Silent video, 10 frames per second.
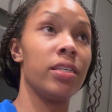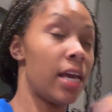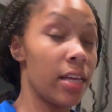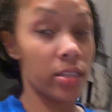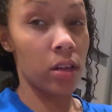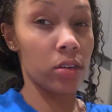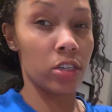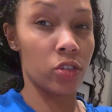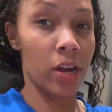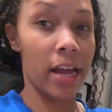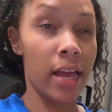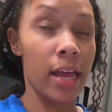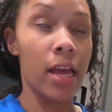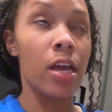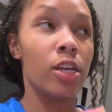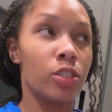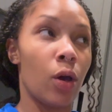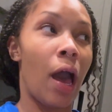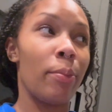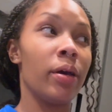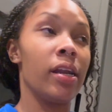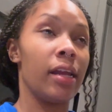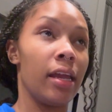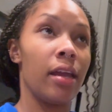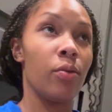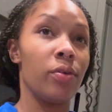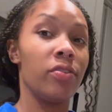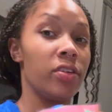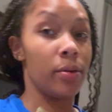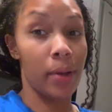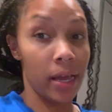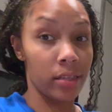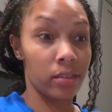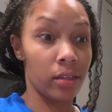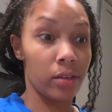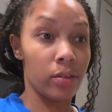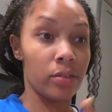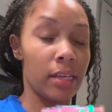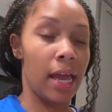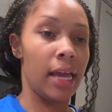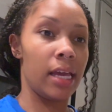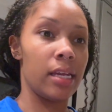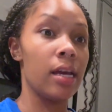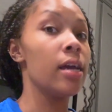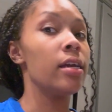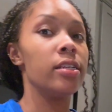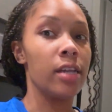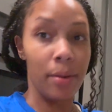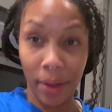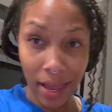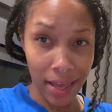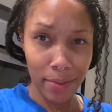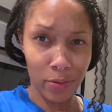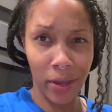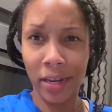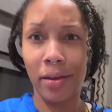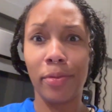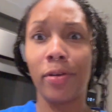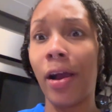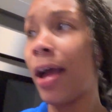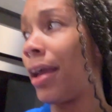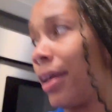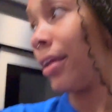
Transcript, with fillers: takes long to dry. So I put it in with Jeremiah's clothes. And Jeremiah keeps waking up crying.